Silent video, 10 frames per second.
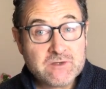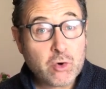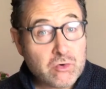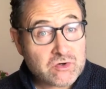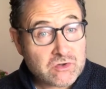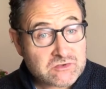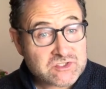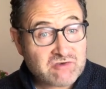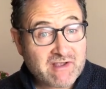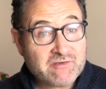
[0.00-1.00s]
All cults
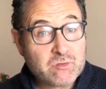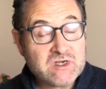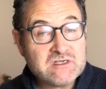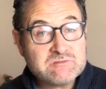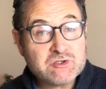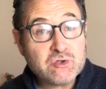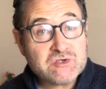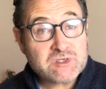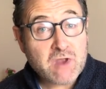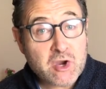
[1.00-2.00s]
around the world, but
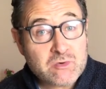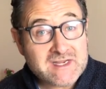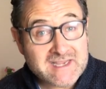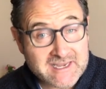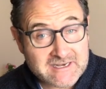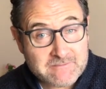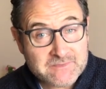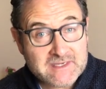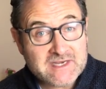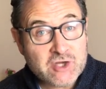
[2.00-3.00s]
also honing in
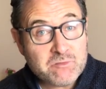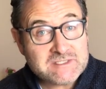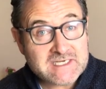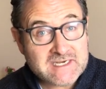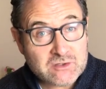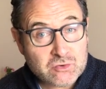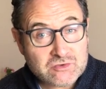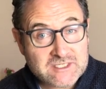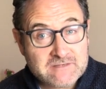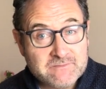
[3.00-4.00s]
no particular
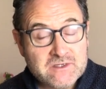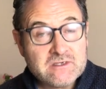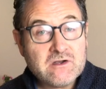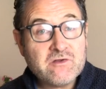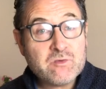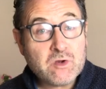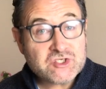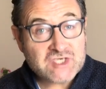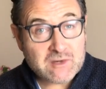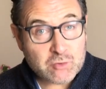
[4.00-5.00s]
order, on the
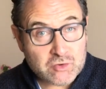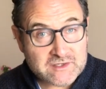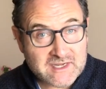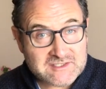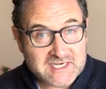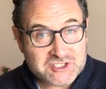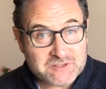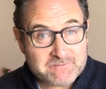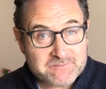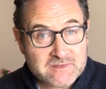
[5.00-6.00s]
Watchtower Organisation,